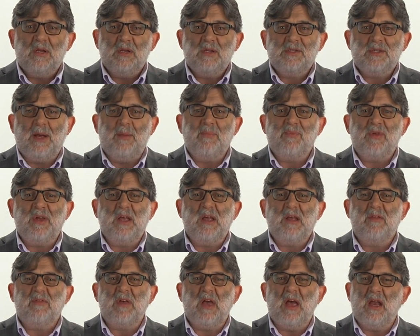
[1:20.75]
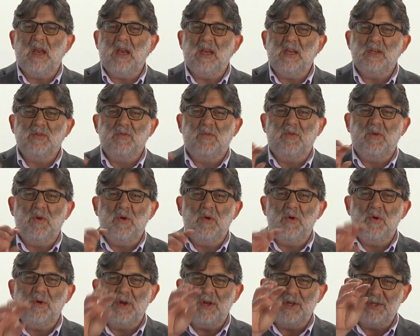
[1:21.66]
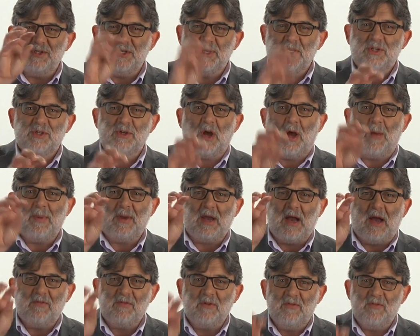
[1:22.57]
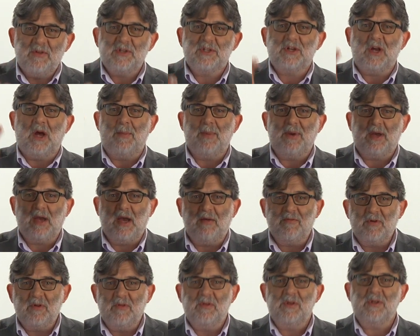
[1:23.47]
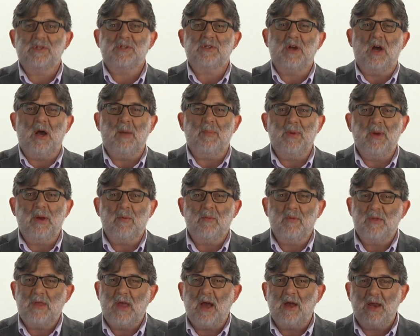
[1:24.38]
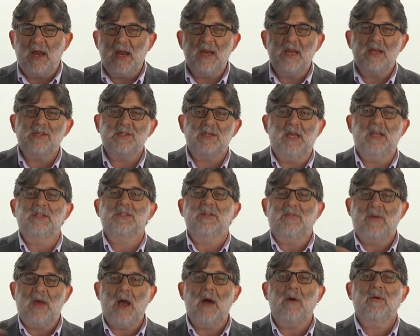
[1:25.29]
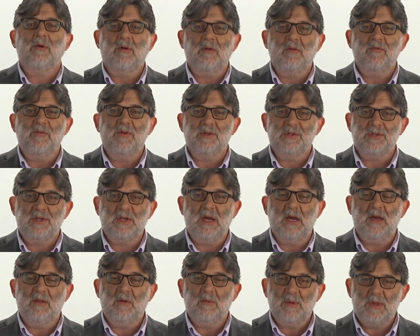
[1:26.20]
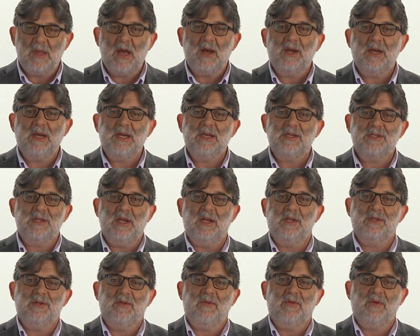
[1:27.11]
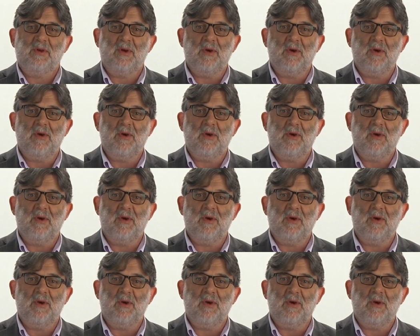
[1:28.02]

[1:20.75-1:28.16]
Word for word: something that is viewed as this topic after this topic after this topic without any sense of how it all fits together, without any sense of the